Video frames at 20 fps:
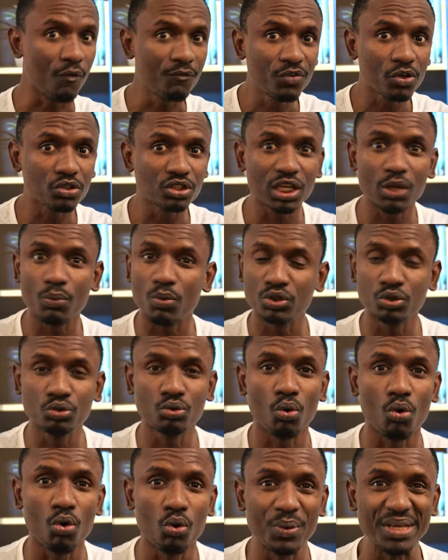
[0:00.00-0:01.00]
Obviously, it
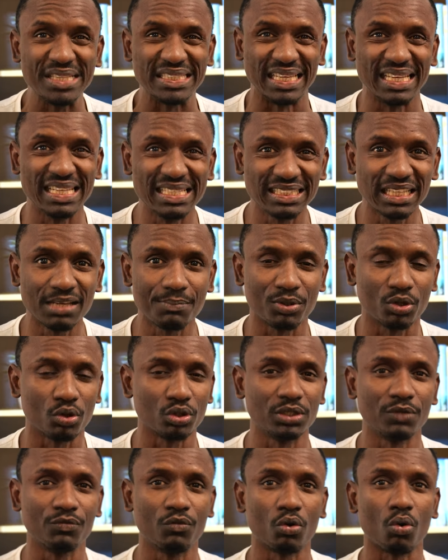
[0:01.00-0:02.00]
wasn't always easy
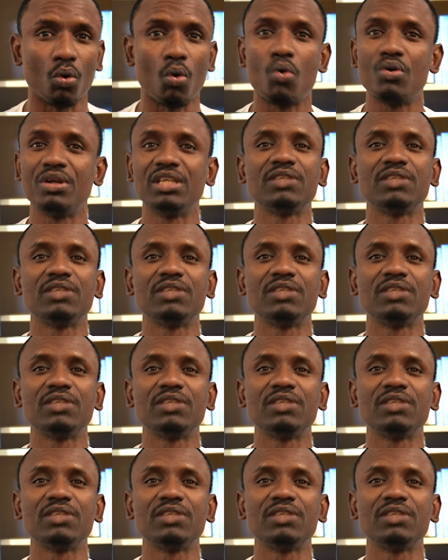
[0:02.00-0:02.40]
because you've got all